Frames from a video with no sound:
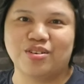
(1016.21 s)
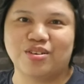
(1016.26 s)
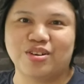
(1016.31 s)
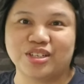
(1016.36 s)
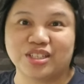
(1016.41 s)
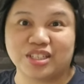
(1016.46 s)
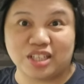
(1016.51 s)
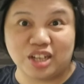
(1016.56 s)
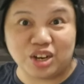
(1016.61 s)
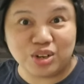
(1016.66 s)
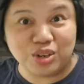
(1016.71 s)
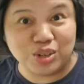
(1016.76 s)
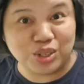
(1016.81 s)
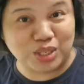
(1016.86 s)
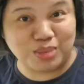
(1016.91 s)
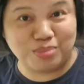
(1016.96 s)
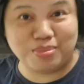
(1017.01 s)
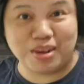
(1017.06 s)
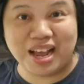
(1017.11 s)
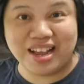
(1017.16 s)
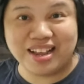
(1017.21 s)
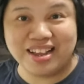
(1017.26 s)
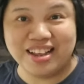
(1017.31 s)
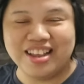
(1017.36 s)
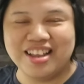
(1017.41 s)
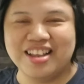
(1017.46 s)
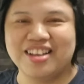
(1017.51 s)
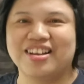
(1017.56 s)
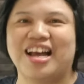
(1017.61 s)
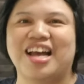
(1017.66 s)
or serious ba,
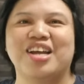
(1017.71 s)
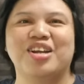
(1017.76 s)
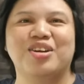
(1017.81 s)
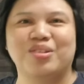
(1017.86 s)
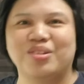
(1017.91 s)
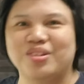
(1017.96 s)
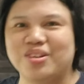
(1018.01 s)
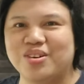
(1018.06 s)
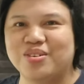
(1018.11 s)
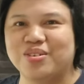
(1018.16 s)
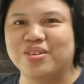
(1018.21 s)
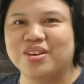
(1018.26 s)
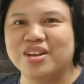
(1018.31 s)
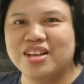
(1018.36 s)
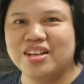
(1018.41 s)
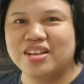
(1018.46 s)
I don't know.